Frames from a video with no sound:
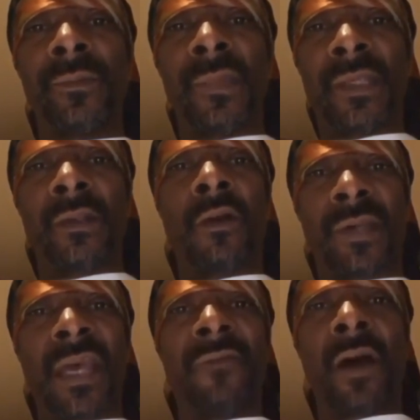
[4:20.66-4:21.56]
Is it
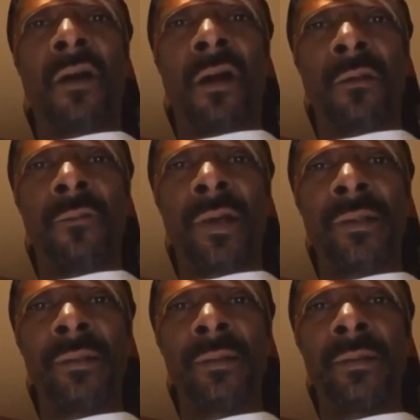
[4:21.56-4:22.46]
okay if I call him
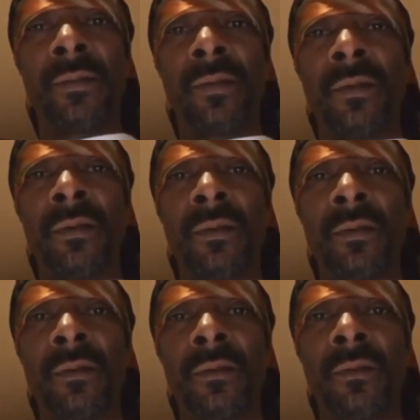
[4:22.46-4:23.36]
one?
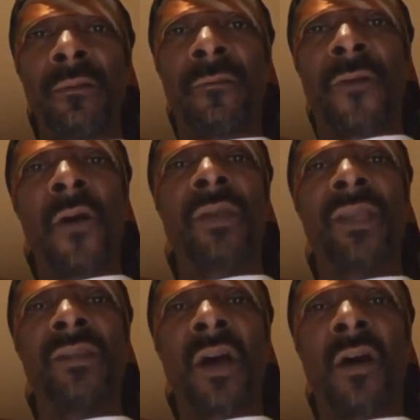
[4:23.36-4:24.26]

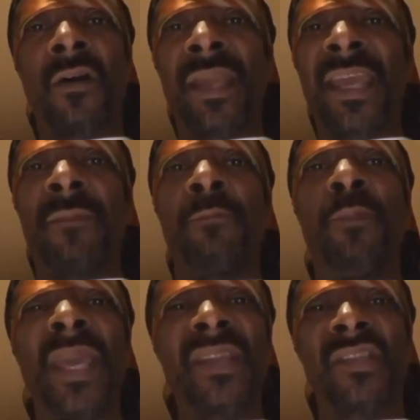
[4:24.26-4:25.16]
Funky dog
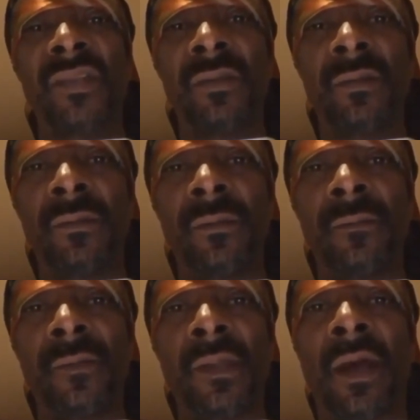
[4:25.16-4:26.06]
head bitch.
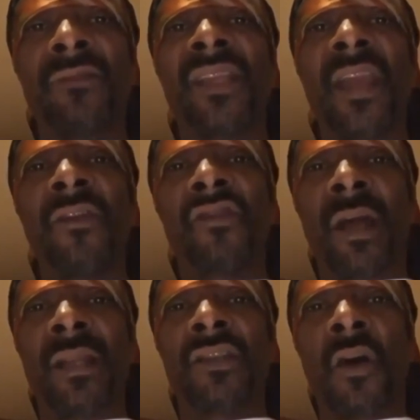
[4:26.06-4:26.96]
How dare you
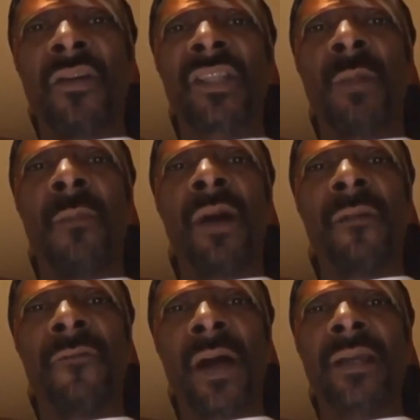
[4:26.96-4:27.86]
try to tarnish my
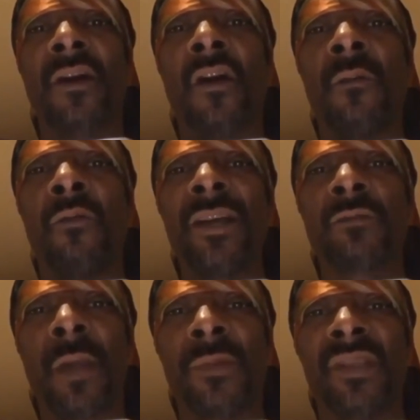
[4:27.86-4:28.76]
motherfucking
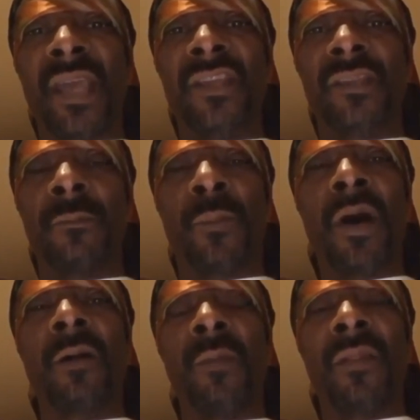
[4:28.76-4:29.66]
homeboy's reputation,
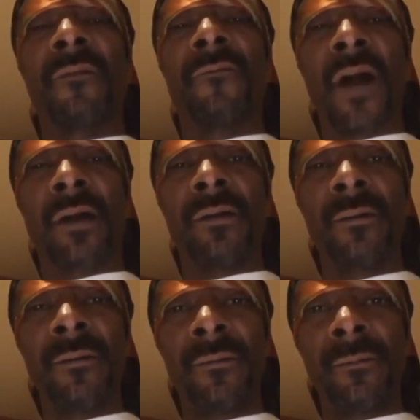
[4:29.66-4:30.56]
punk
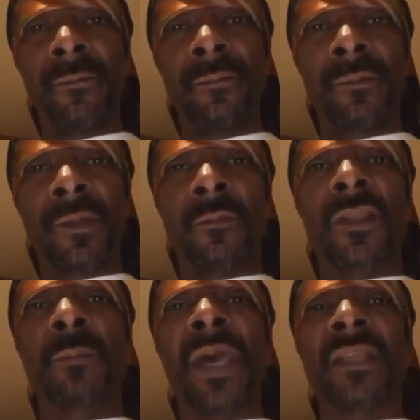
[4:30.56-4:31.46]
motherfucker.
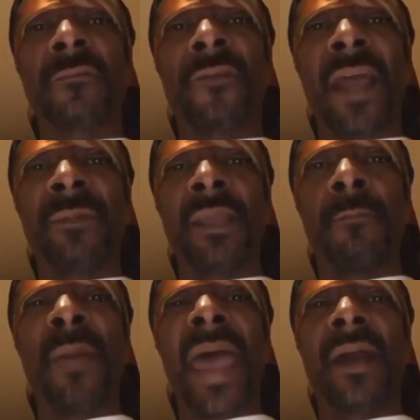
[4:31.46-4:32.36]
Respect the family
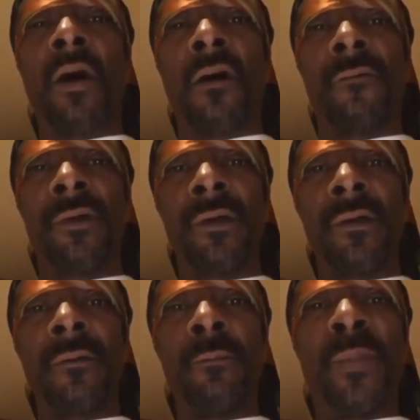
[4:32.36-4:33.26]
and back off,
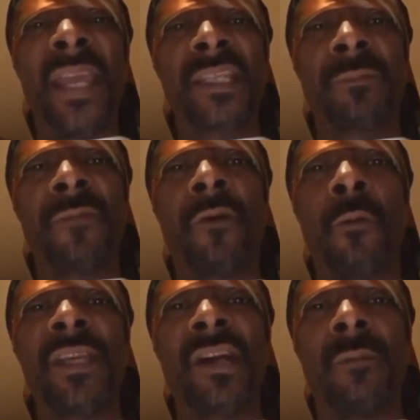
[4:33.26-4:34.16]
bitch,
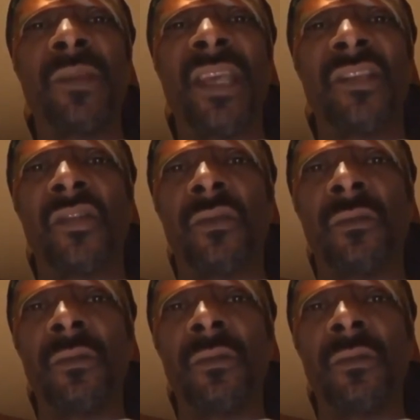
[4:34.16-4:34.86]
before we come get you.